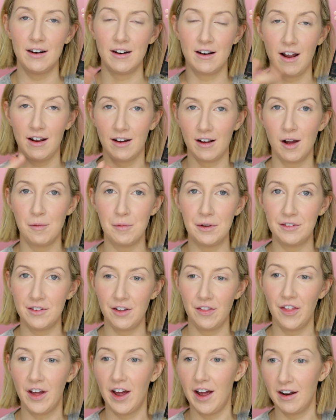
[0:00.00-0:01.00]
And I
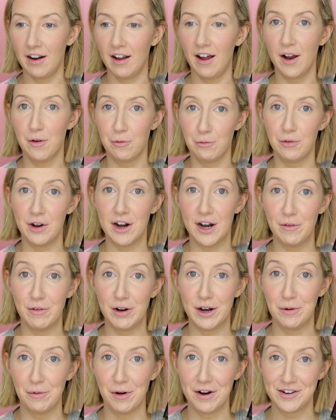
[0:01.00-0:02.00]
commented that I really,
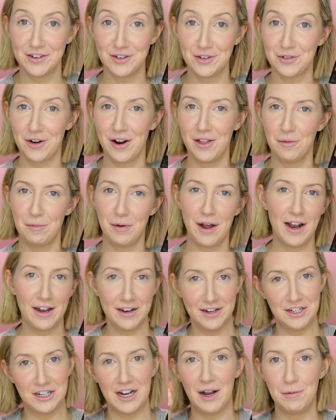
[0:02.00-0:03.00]
really wanted to try the
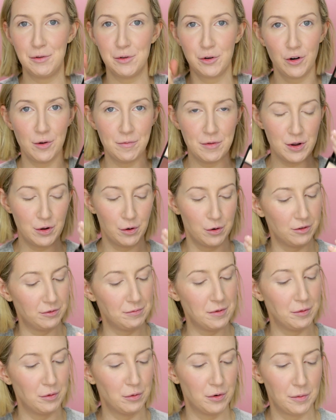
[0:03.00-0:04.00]
palette. And damn you, Karima, you always
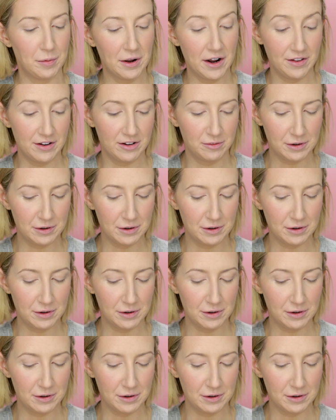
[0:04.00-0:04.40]
make me want to buy the